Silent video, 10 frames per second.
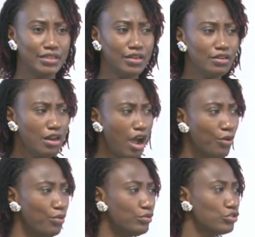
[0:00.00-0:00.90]

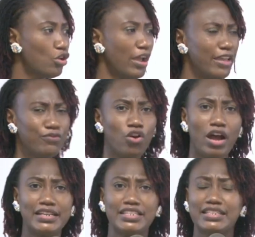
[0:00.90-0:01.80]
No. So if God
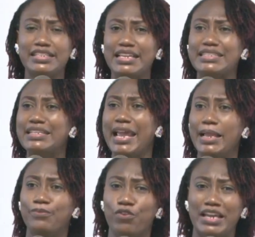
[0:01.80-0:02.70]
is creating help
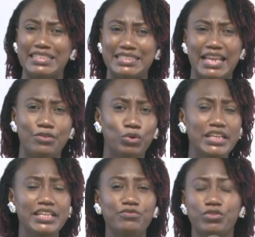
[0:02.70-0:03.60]
for his son, will he
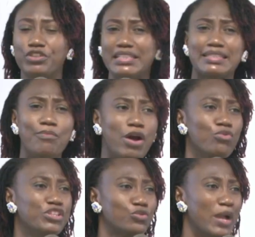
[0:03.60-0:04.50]
create someone who
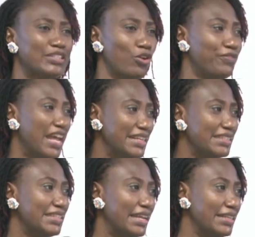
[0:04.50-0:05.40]
is worse off than his
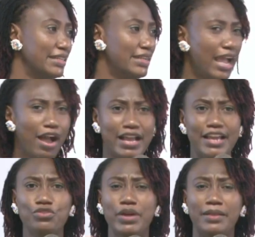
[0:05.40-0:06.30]
son? How can
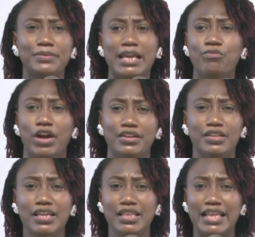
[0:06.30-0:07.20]
you help someone
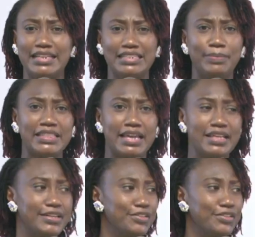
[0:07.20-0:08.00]
that is better than you?